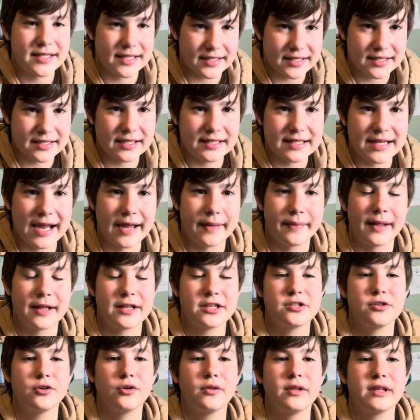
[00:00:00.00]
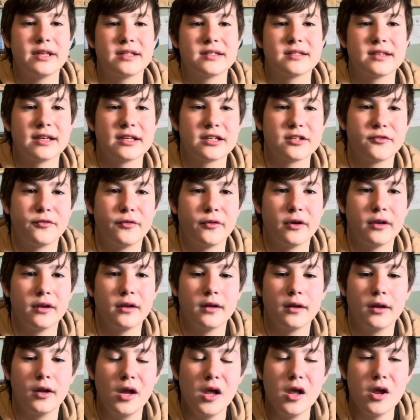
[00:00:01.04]
to 10. That's the only 6-foot
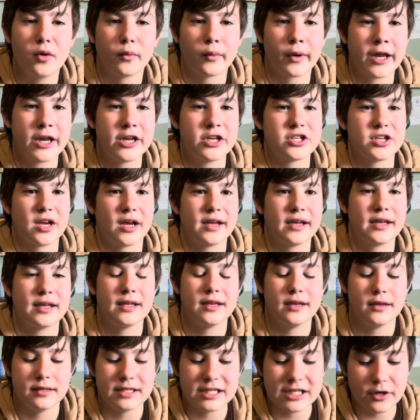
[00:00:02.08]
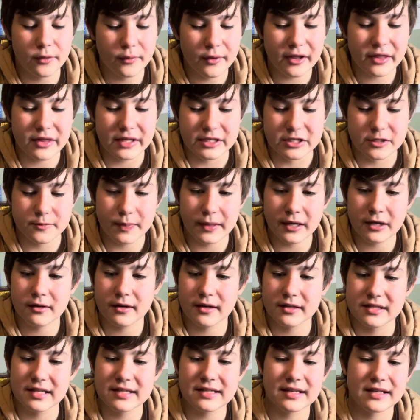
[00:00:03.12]
range I can deal with is spinning rods.
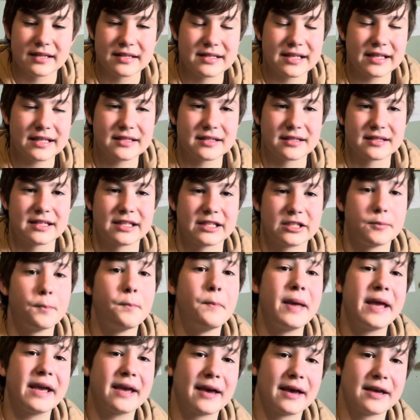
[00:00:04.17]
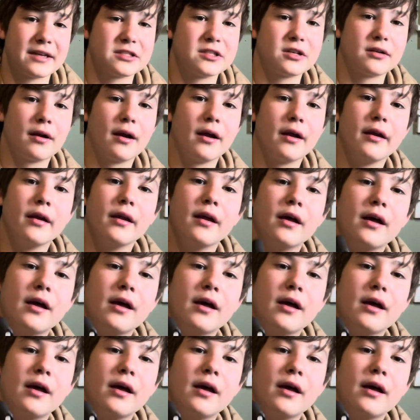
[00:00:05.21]
This is a 6:6 bait casting rod,